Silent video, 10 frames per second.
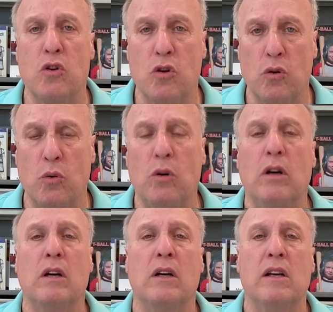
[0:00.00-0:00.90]
you
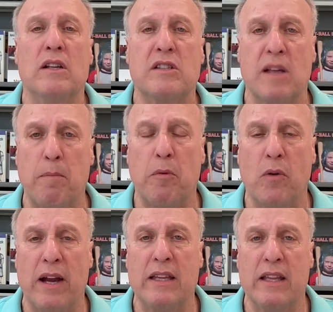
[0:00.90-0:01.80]

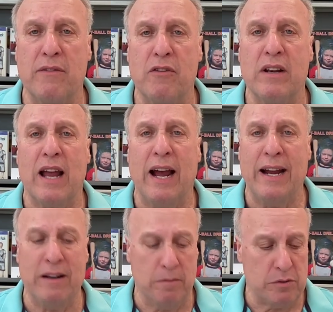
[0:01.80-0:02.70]
separate different
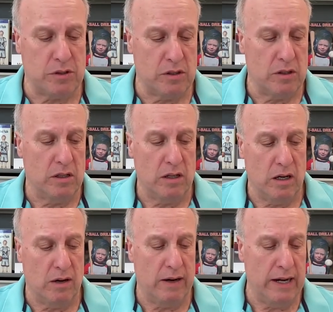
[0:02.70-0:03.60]
items.
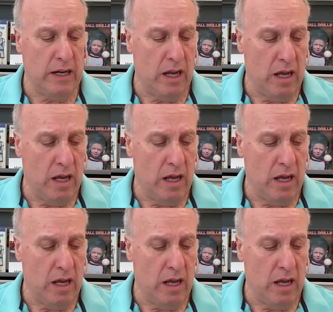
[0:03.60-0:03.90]
All right.